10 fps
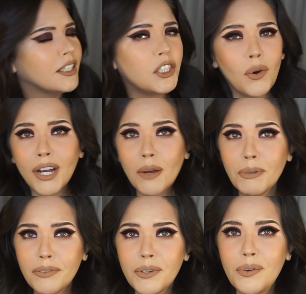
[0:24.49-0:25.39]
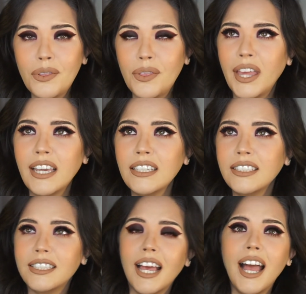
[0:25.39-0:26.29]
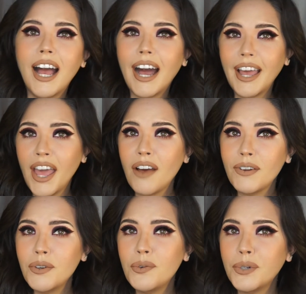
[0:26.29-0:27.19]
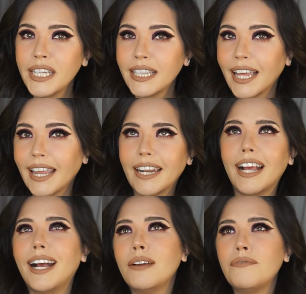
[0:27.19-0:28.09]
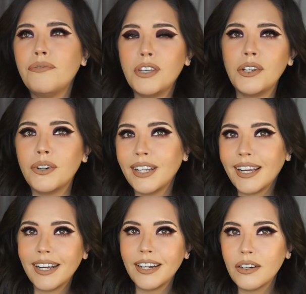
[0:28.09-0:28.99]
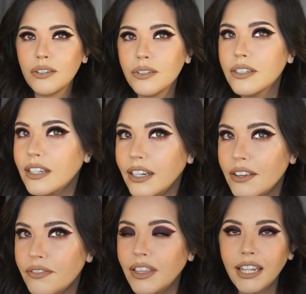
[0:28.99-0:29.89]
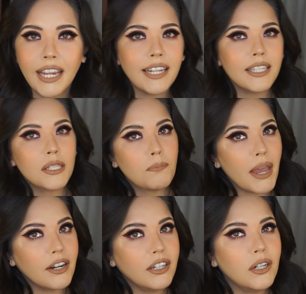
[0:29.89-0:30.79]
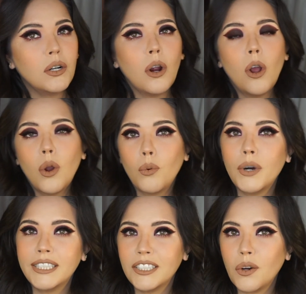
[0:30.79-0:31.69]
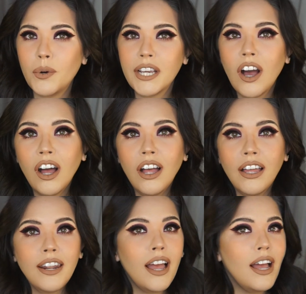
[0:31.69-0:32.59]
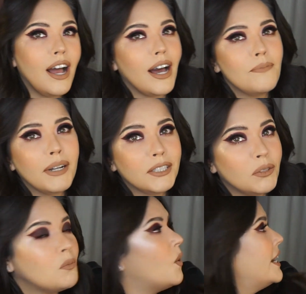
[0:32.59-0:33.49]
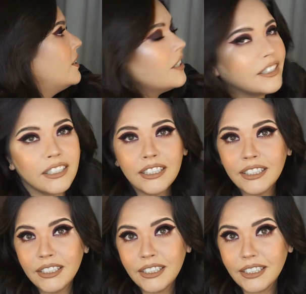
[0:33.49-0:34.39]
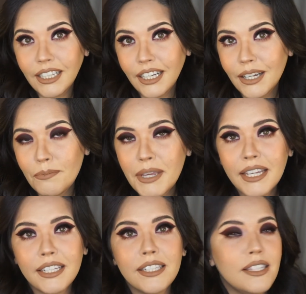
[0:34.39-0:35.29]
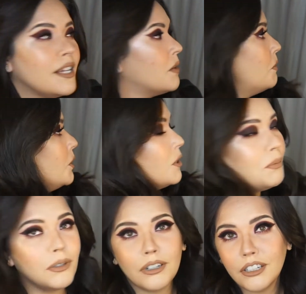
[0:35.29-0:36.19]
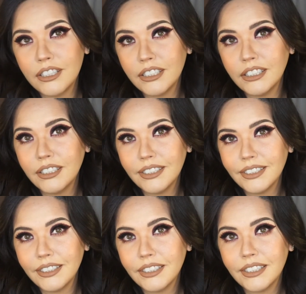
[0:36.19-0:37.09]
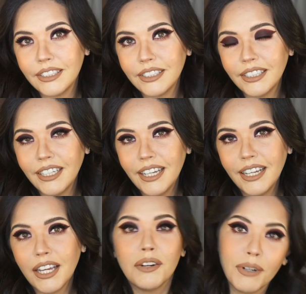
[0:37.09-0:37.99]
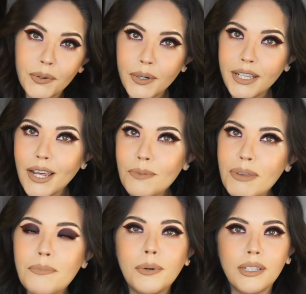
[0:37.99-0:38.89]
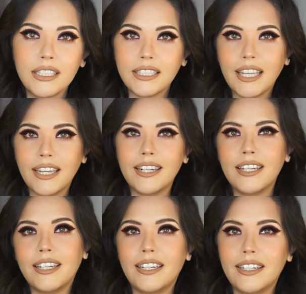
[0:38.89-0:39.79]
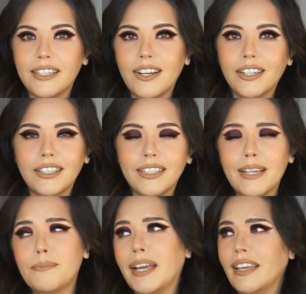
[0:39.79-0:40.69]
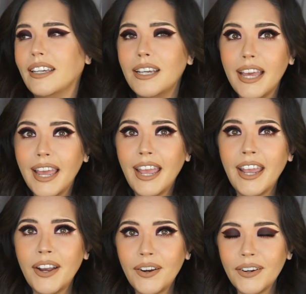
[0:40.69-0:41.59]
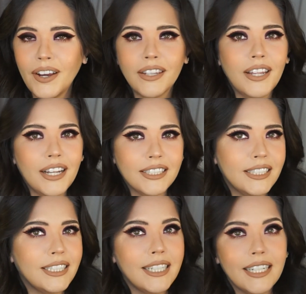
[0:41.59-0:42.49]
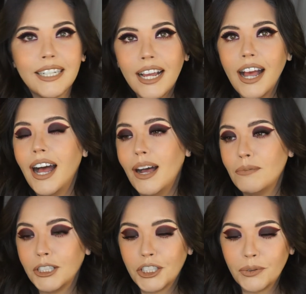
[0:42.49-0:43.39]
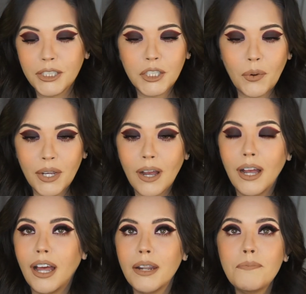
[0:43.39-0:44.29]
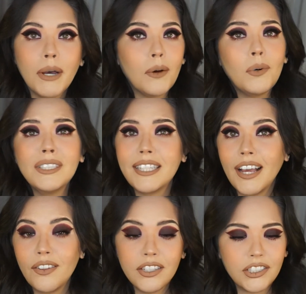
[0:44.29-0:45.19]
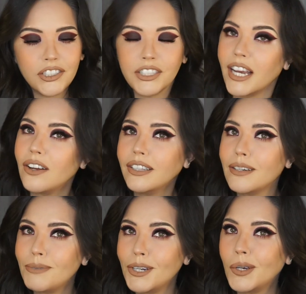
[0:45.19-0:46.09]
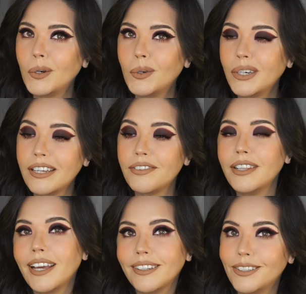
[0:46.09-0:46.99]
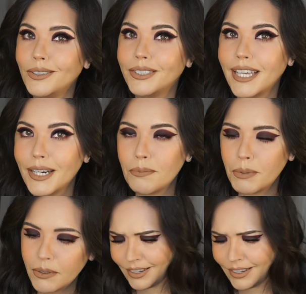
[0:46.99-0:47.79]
So a couple of new things. I have a new ring light. I'm figuring out if the lighting is better, what's going on. I bought some white curtains because the purple curtains kind of annoyed a lot of people. They said it got, like, my hair got lost in it. I'm not sure what's going on, but we'll see how this turns out. Let me know if you like the new setup.